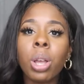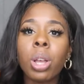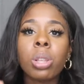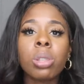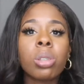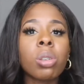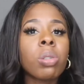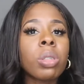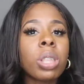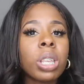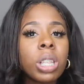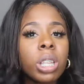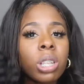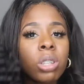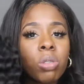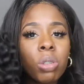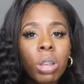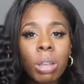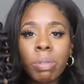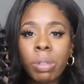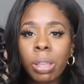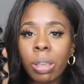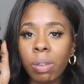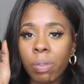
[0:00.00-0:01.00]
don't think that you
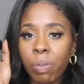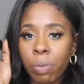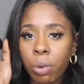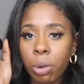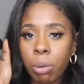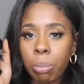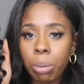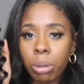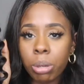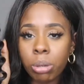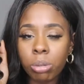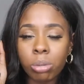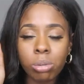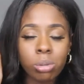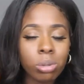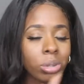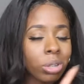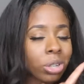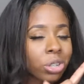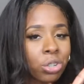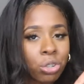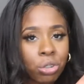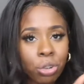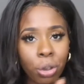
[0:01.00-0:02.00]
have to get 4 bundles,
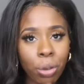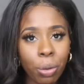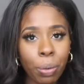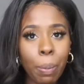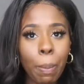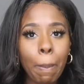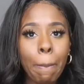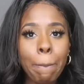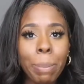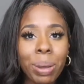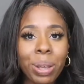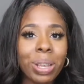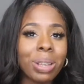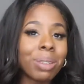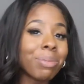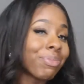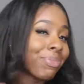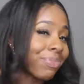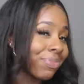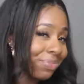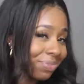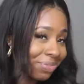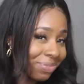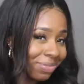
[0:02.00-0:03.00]
because you don't. But
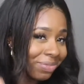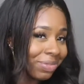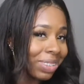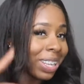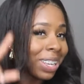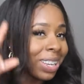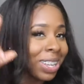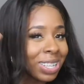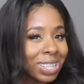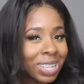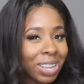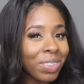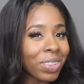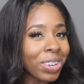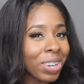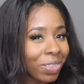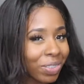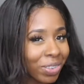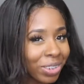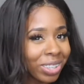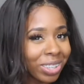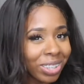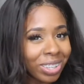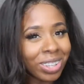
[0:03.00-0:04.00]
it does have a
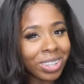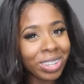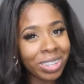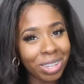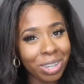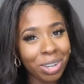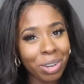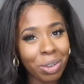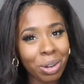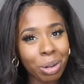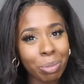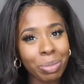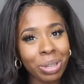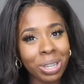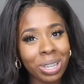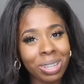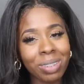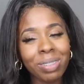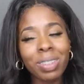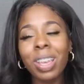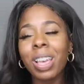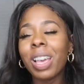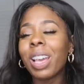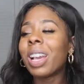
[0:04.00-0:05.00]
different look, you know what I mean?
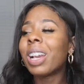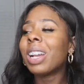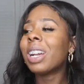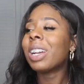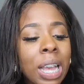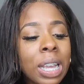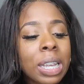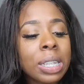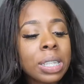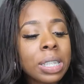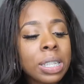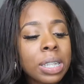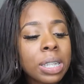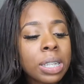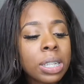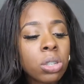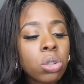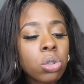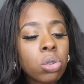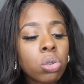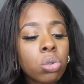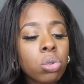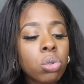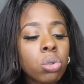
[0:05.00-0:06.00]
I intend
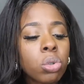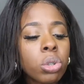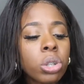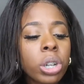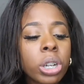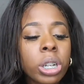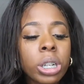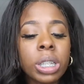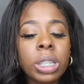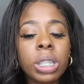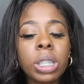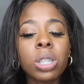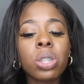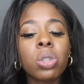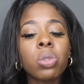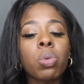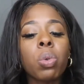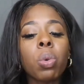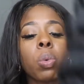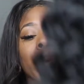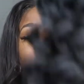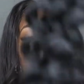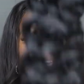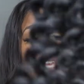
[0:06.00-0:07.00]
to turn this into a
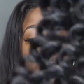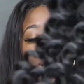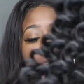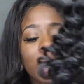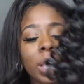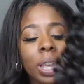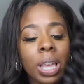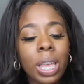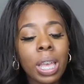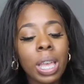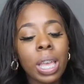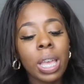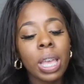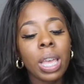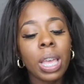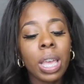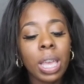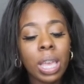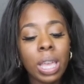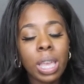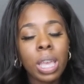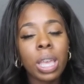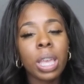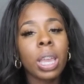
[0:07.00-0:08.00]
wig,
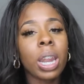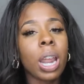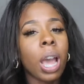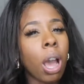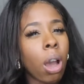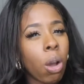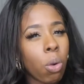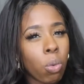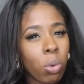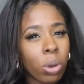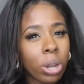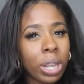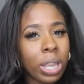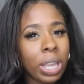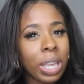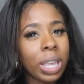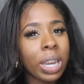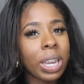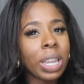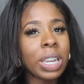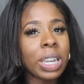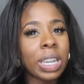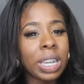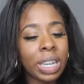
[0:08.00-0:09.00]
and I want to get
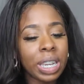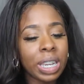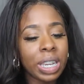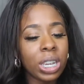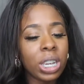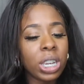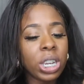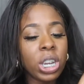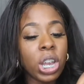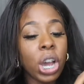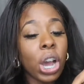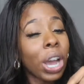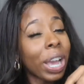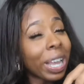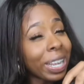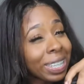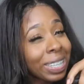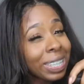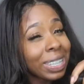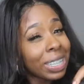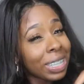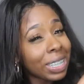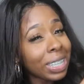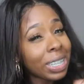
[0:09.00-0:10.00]
it
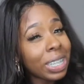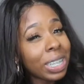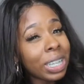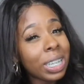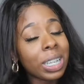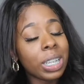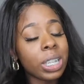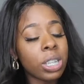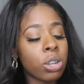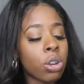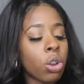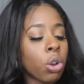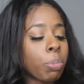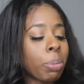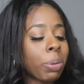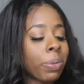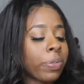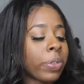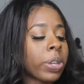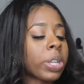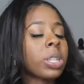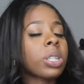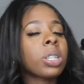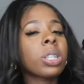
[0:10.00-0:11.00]
done, you know,
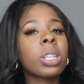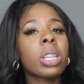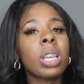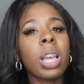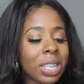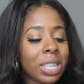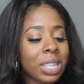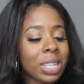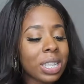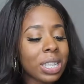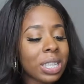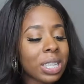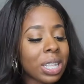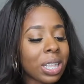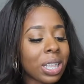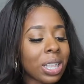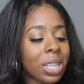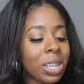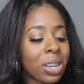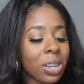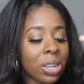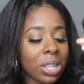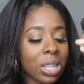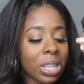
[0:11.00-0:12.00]
professionally. This is
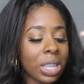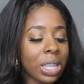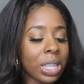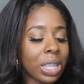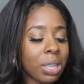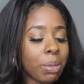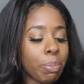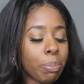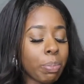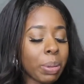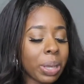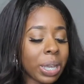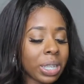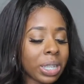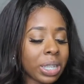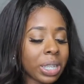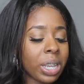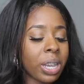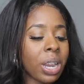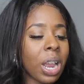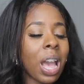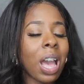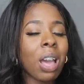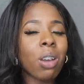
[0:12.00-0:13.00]
literally the best
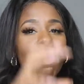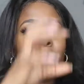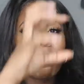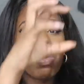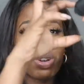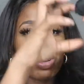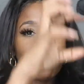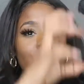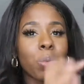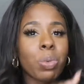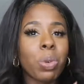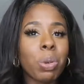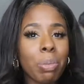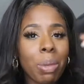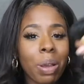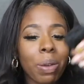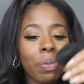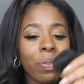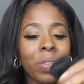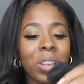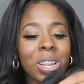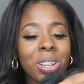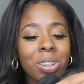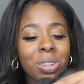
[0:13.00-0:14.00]
hair. I don't want to rub my
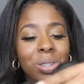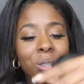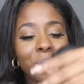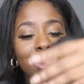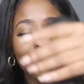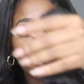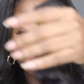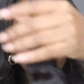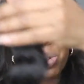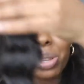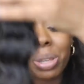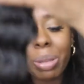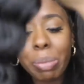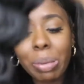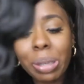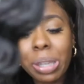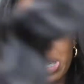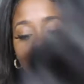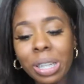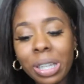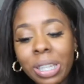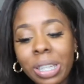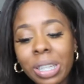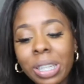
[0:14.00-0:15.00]
fingers through it
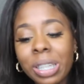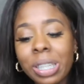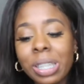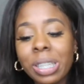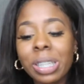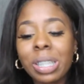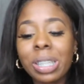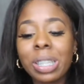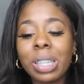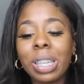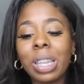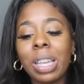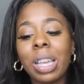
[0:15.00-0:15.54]
because